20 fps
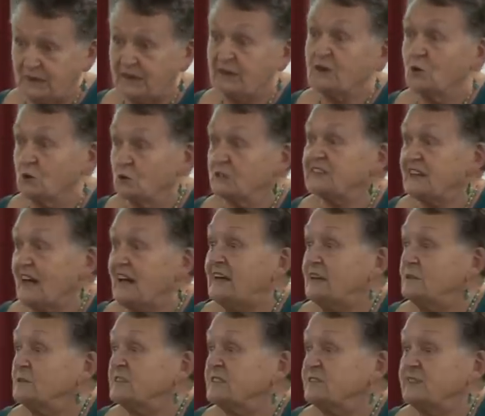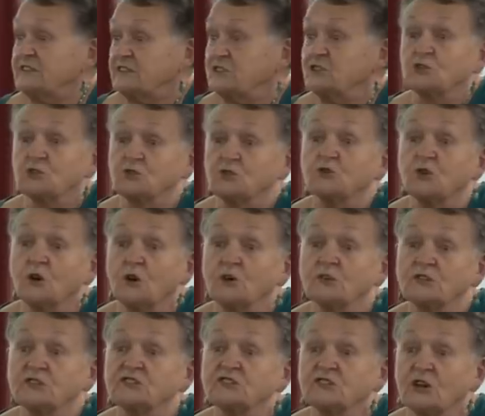because anal sphincter
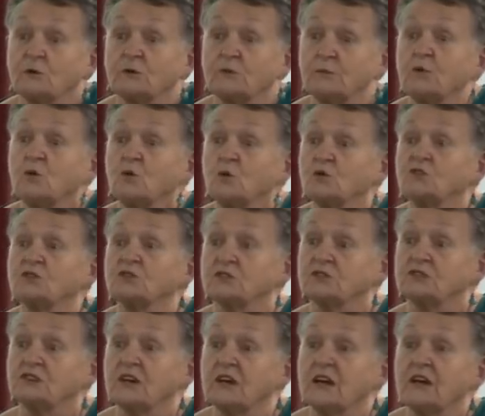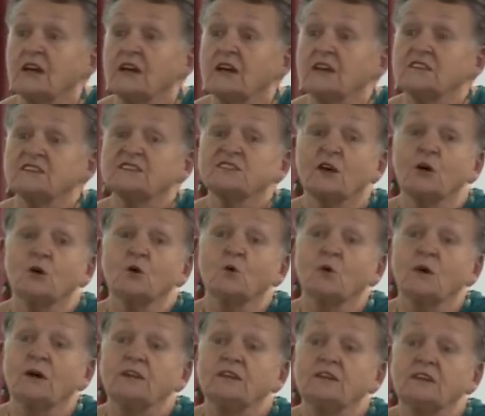control is so important.
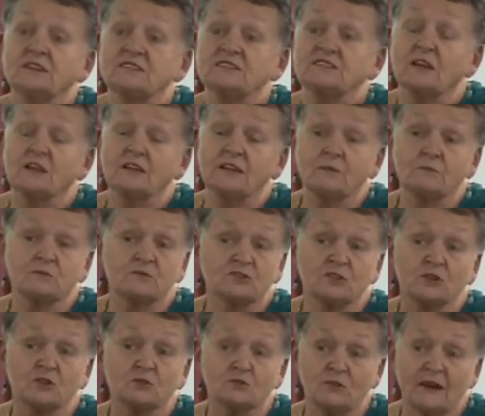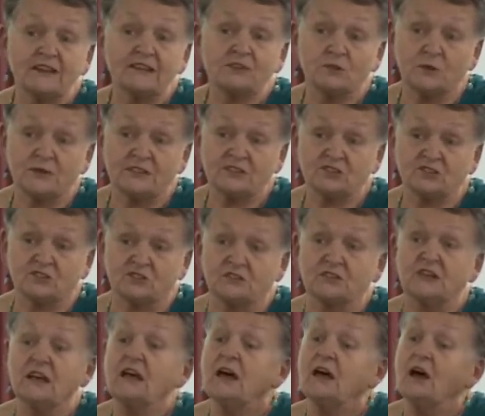So yes, that was a great
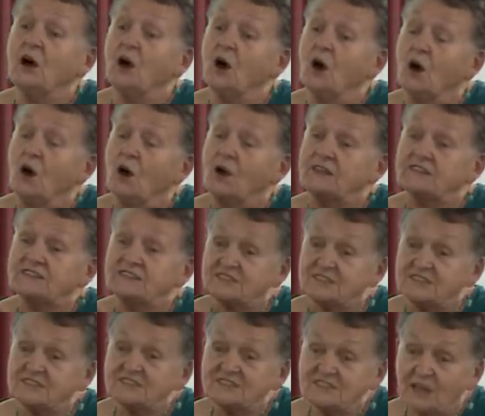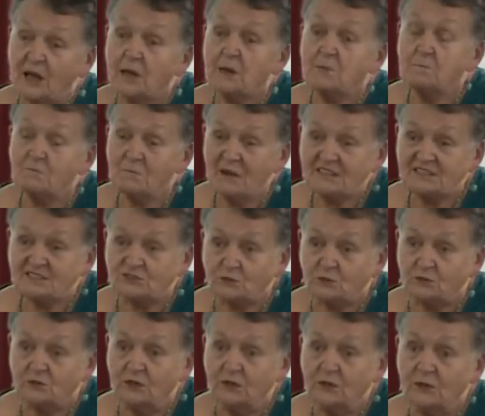question. It's the same
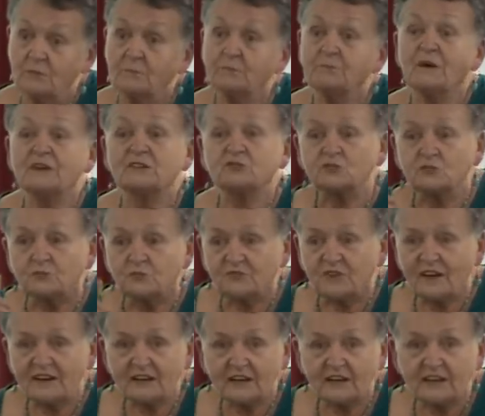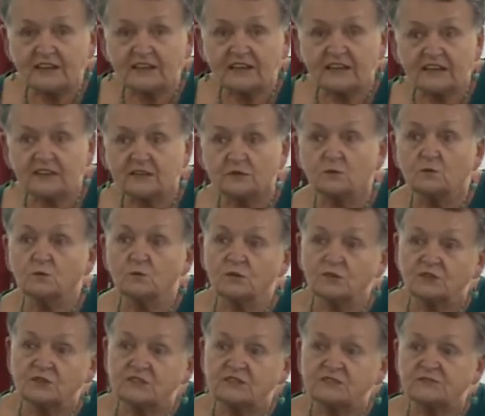muscle, but you're funneling in
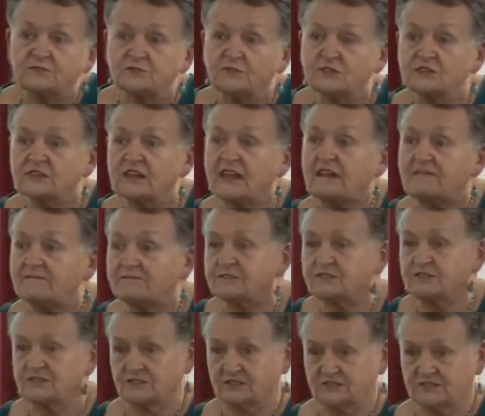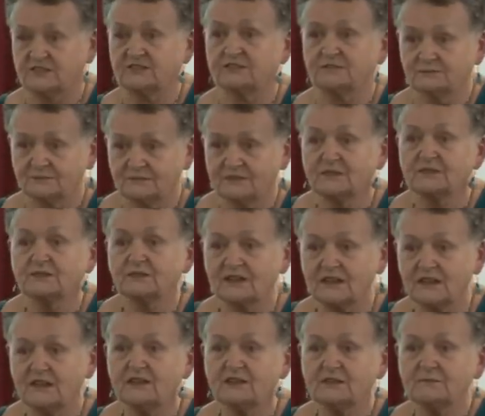with a different emphasis,
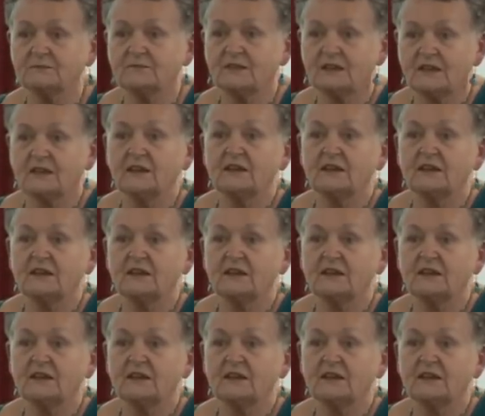okay?